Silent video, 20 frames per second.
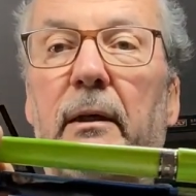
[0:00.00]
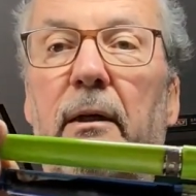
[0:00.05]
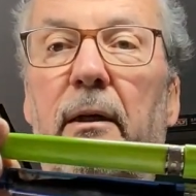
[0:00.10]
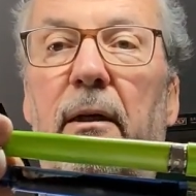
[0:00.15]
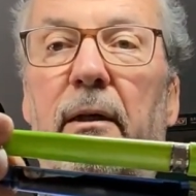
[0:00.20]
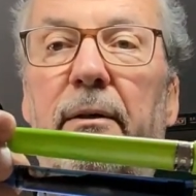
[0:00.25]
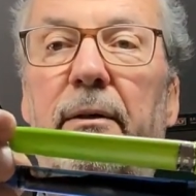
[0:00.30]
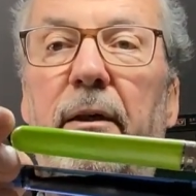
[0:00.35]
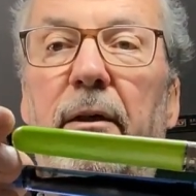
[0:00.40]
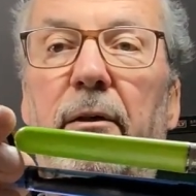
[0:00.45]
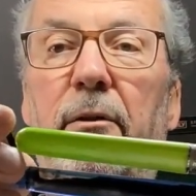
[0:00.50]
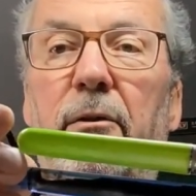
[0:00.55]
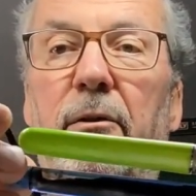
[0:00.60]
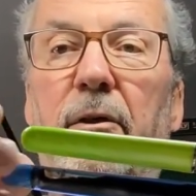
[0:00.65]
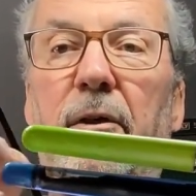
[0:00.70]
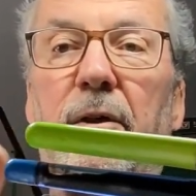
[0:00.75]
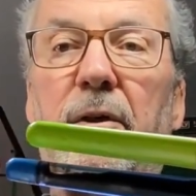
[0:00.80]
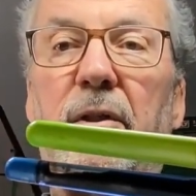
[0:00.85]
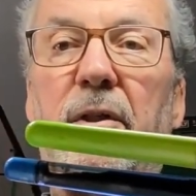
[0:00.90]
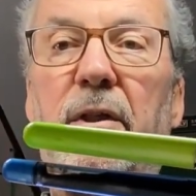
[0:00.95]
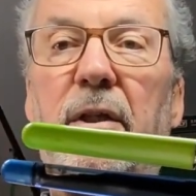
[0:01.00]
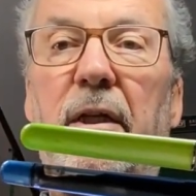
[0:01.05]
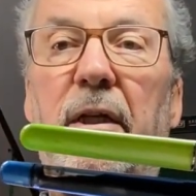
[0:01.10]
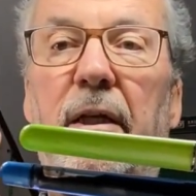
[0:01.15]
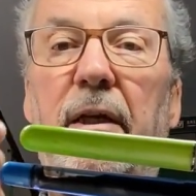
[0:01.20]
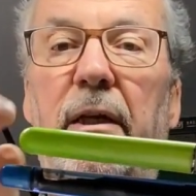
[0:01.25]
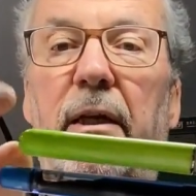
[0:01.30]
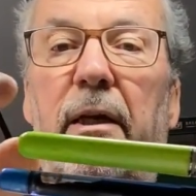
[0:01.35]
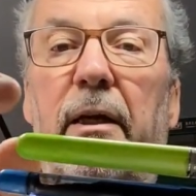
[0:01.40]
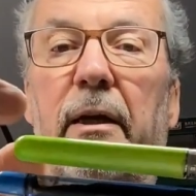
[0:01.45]
I think you can
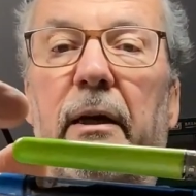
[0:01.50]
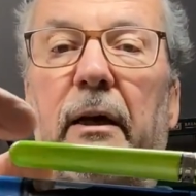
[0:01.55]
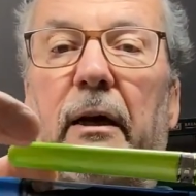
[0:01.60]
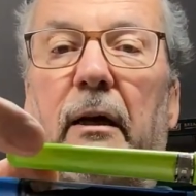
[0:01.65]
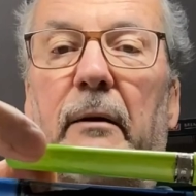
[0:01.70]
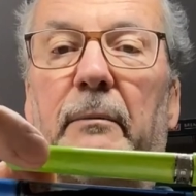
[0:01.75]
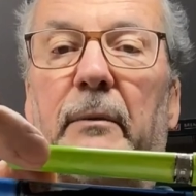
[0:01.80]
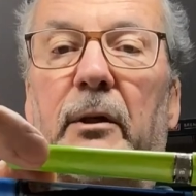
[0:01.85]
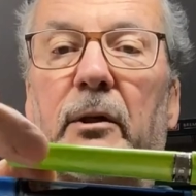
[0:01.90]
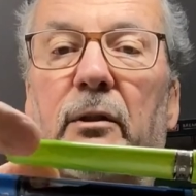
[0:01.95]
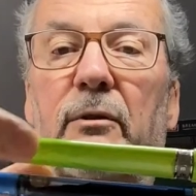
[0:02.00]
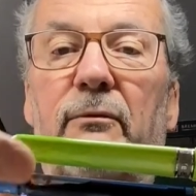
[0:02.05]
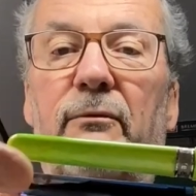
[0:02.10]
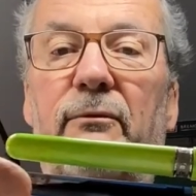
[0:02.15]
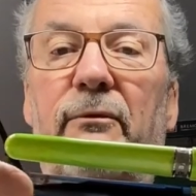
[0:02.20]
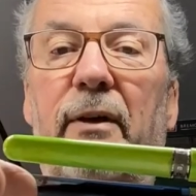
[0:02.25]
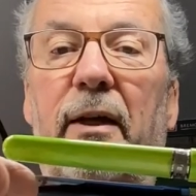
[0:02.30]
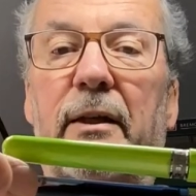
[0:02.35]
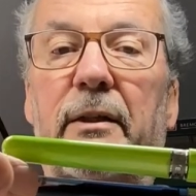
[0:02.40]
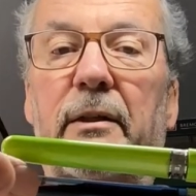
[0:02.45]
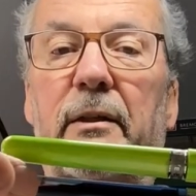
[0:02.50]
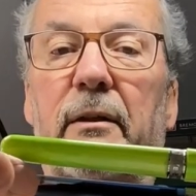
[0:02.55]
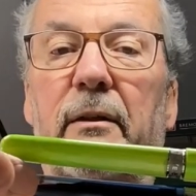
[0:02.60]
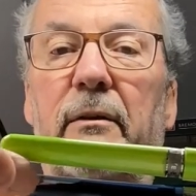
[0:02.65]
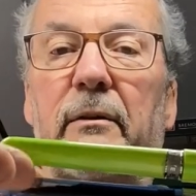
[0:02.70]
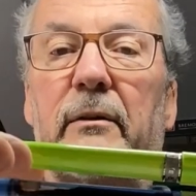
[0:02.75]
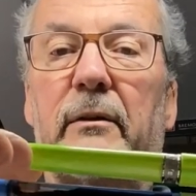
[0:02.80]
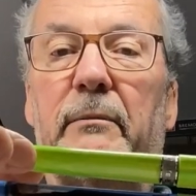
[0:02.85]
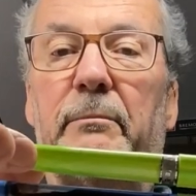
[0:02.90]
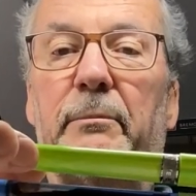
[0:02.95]
see here how much fatter
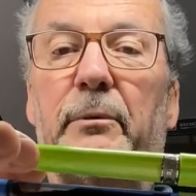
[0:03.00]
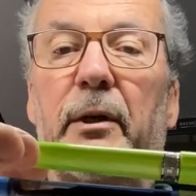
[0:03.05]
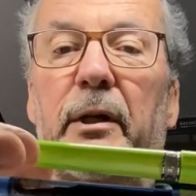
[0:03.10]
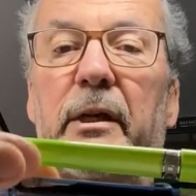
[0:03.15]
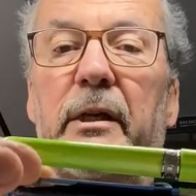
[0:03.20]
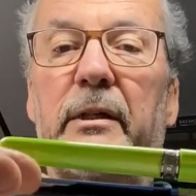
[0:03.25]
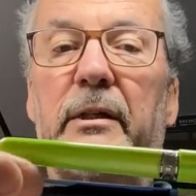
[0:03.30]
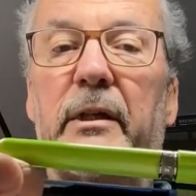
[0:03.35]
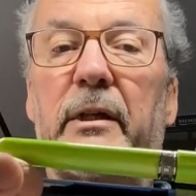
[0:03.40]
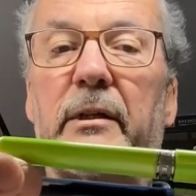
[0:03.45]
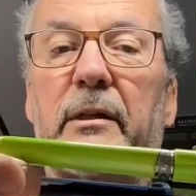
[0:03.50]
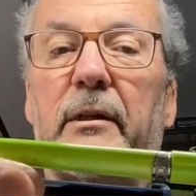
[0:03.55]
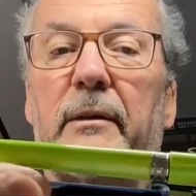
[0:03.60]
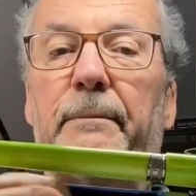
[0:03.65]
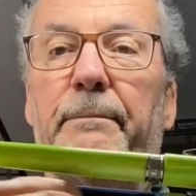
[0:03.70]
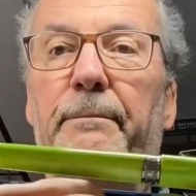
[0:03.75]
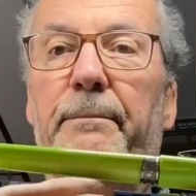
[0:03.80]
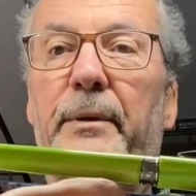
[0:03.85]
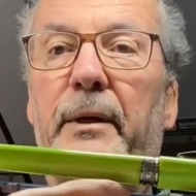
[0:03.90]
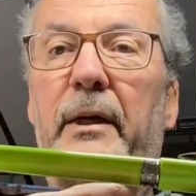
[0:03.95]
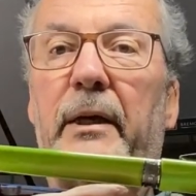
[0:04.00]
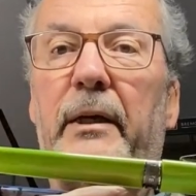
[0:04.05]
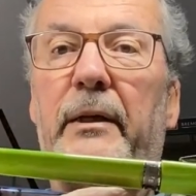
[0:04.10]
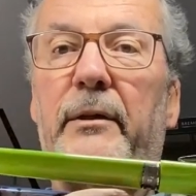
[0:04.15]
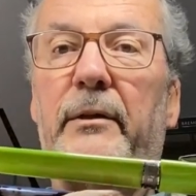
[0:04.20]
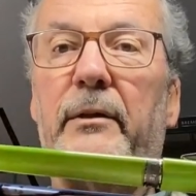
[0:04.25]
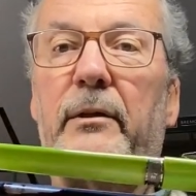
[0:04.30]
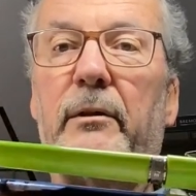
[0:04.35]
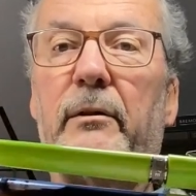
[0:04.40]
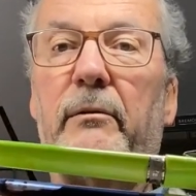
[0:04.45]
the Breeze is
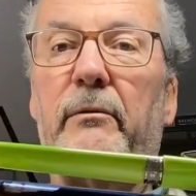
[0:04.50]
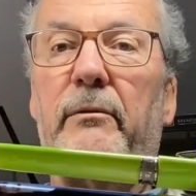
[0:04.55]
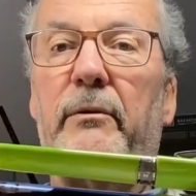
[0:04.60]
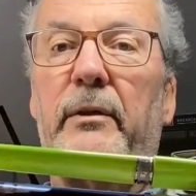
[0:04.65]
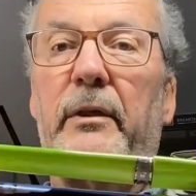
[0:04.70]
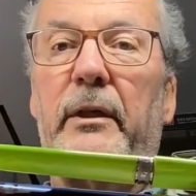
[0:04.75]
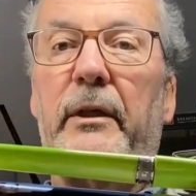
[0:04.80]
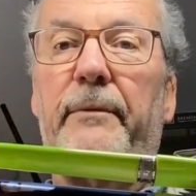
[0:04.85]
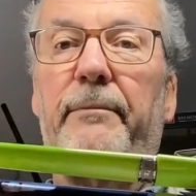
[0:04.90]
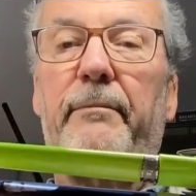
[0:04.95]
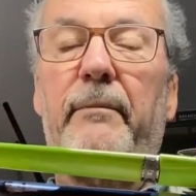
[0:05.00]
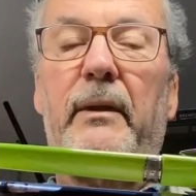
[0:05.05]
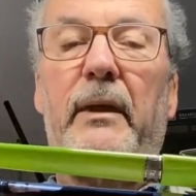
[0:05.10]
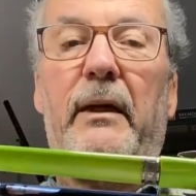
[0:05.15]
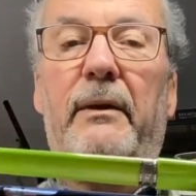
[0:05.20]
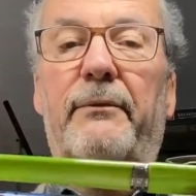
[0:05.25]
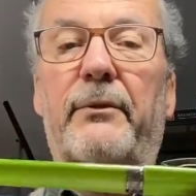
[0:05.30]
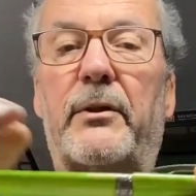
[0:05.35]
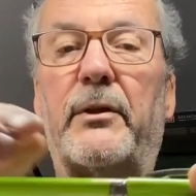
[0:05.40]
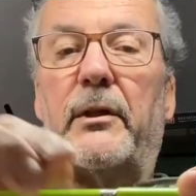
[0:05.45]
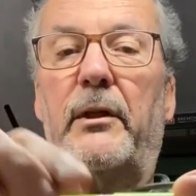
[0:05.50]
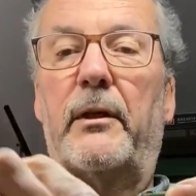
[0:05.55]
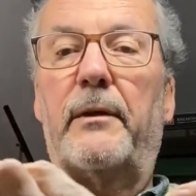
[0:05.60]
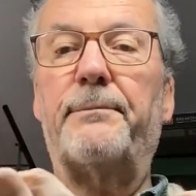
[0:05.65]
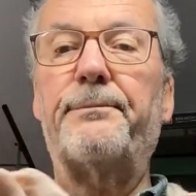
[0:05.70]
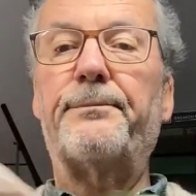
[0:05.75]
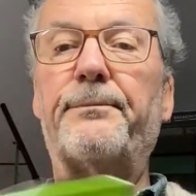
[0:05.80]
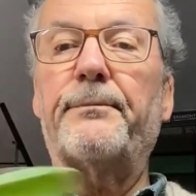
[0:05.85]
compared to the Avatar.